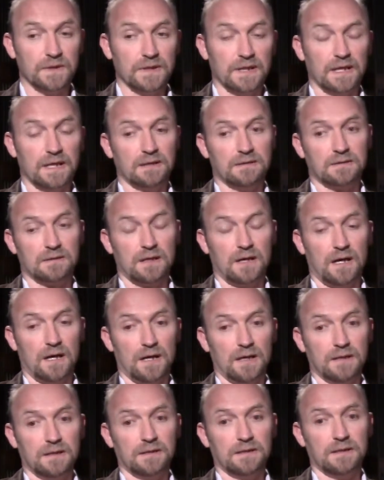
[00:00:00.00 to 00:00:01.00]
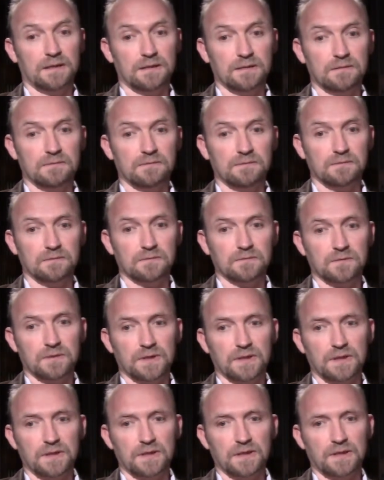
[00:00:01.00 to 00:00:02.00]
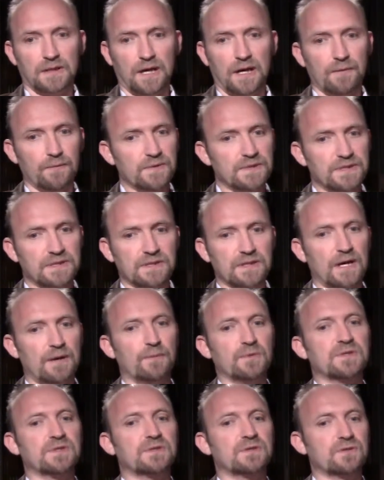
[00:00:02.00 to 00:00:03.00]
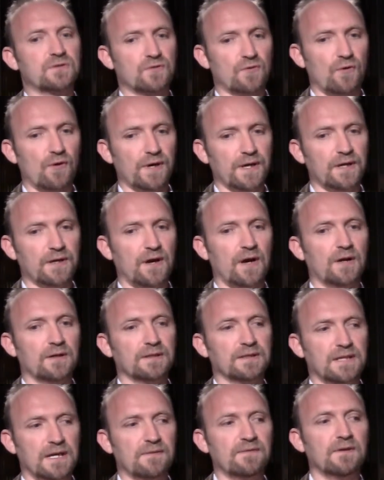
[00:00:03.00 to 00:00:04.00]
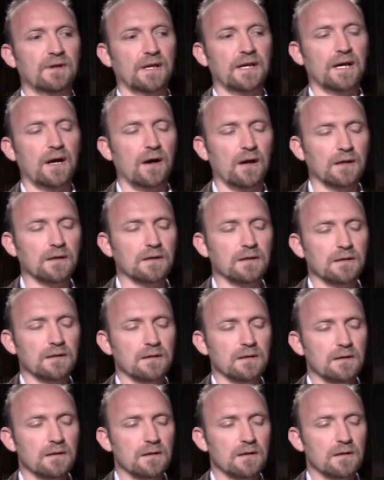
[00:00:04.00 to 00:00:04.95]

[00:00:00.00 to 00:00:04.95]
That I was drawing it on,